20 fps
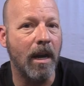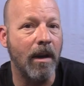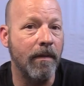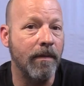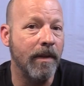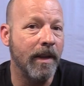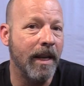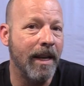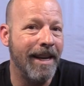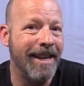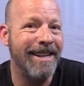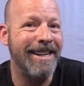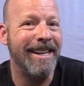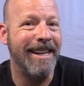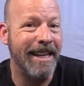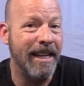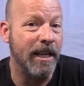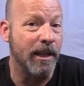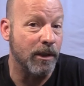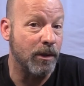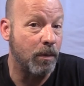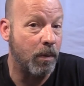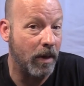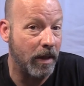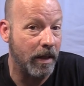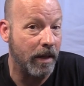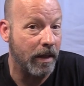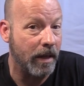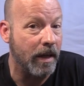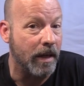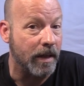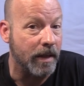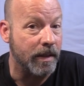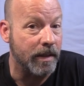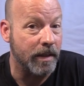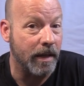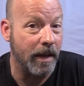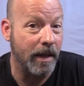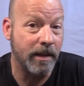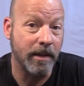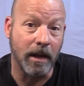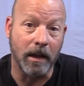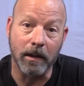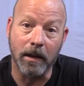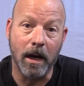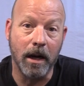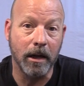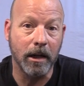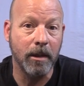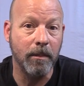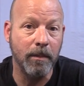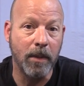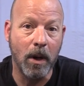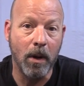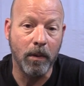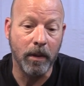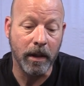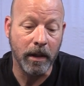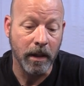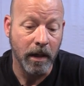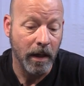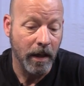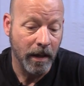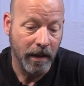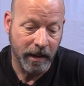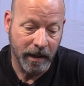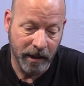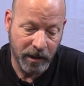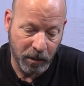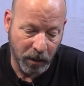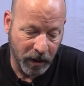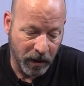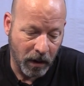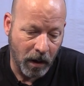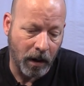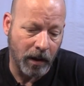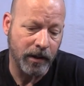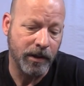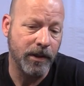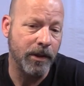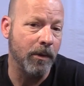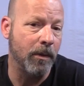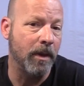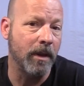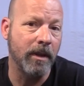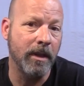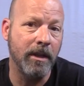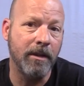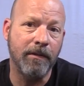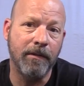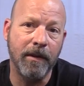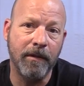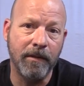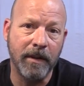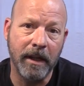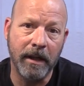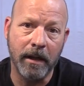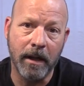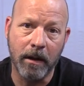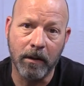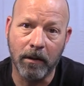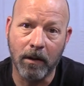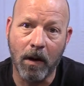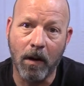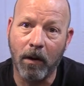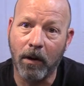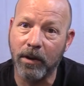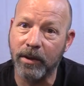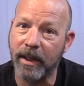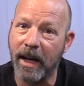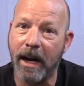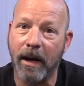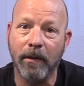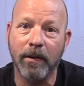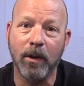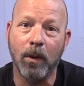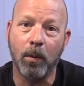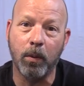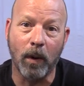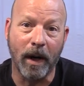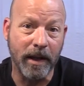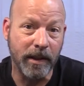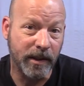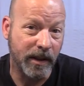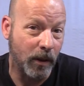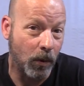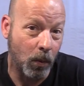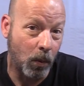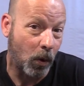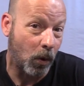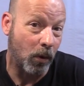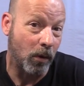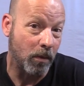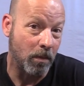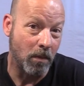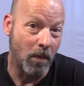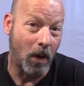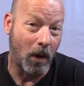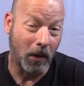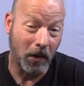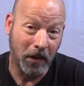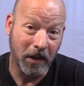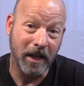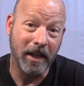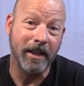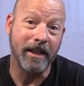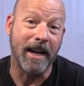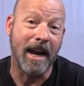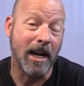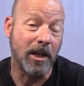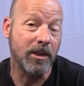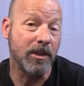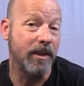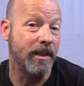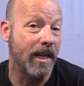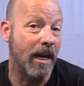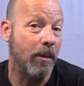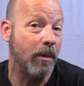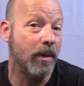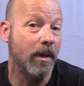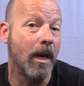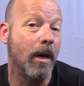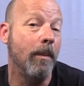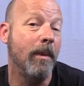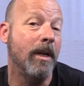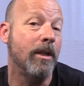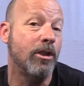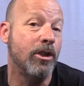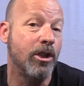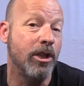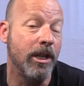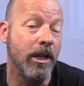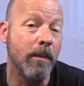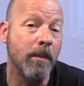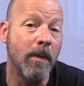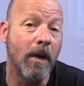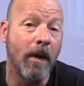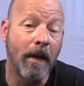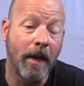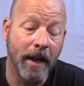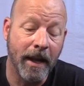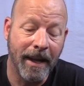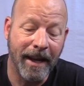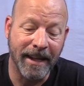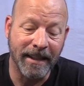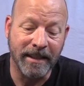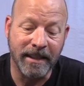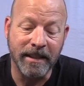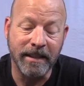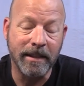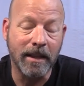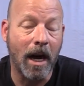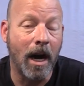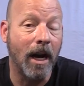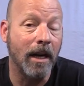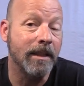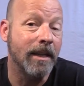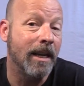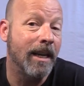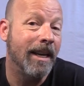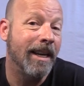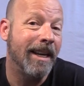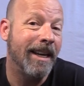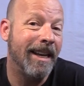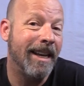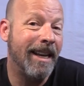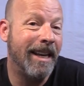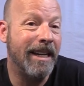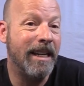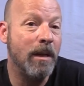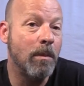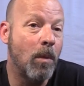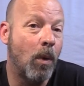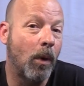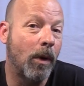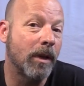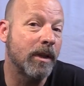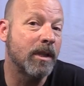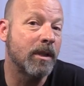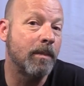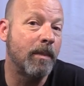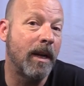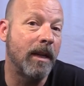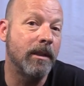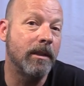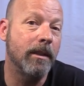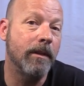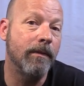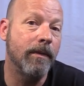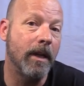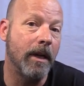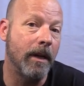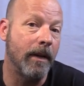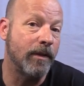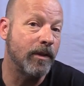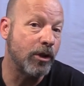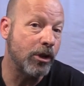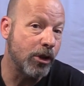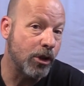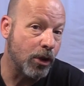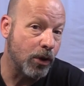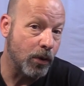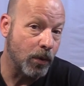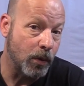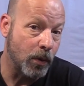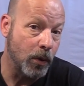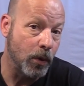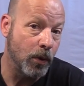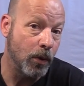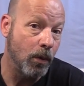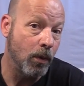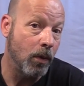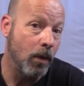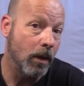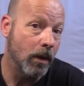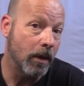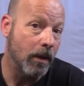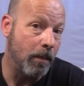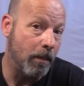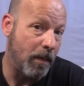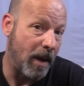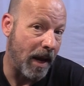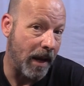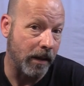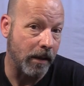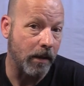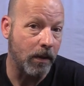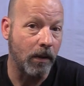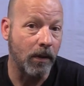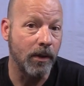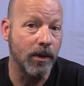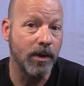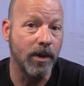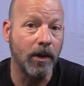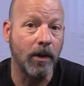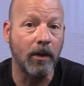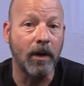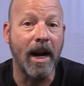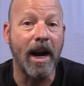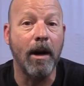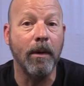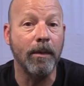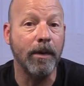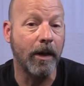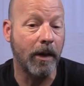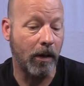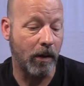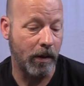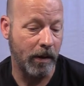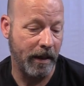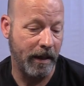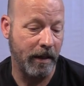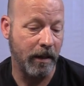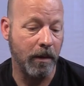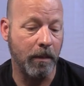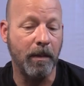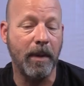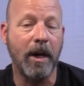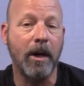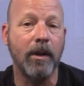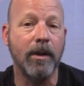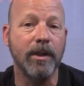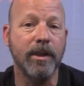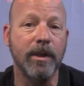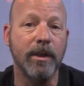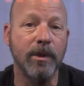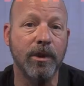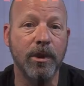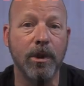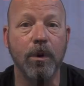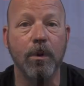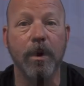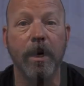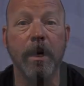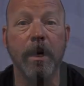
of it is what it is. It's a lot of component. This would cost you at least fifteen hundred dollars out in the racing world market, and actually that would come in cheap. It's not any more expensive than its true competitors that are out there in comparison to